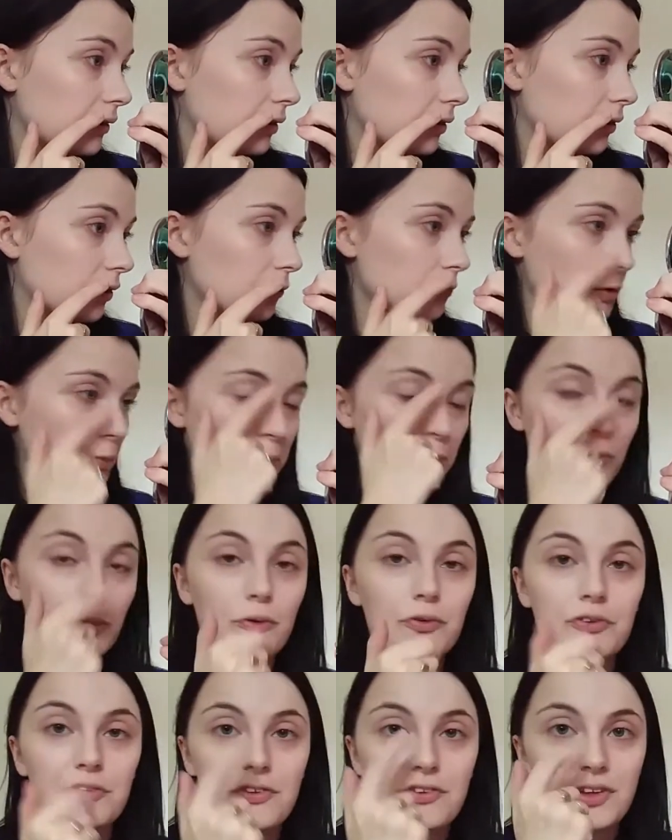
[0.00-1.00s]
Like all my
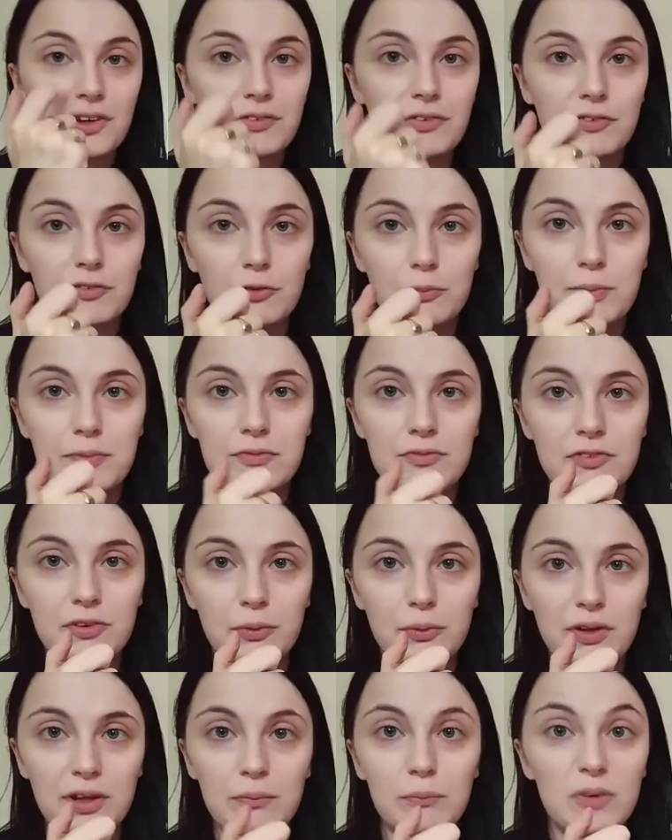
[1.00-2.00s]
pores and stuff have all been
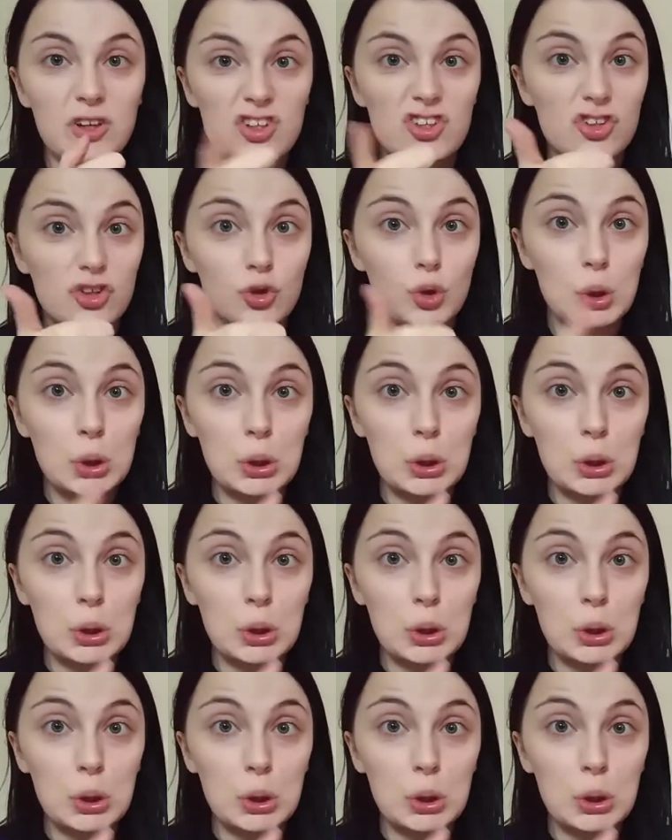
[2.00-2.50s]
filled in, which is good